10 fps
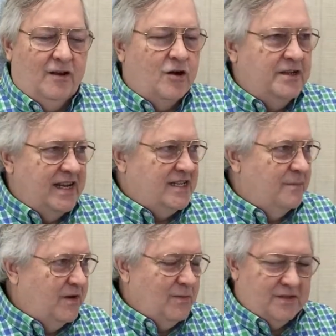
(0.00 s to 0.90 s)
her
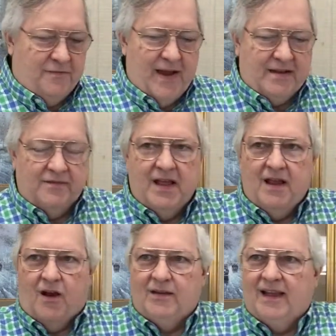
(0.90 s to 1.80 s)
testimony was effective.
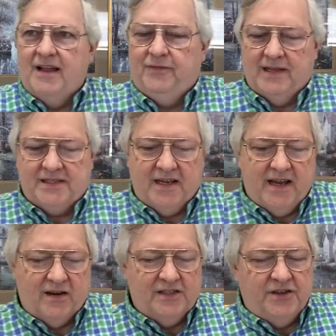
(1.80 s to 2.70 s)
Our life lesson
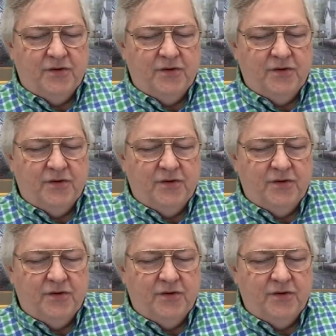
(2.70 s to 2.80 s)
here is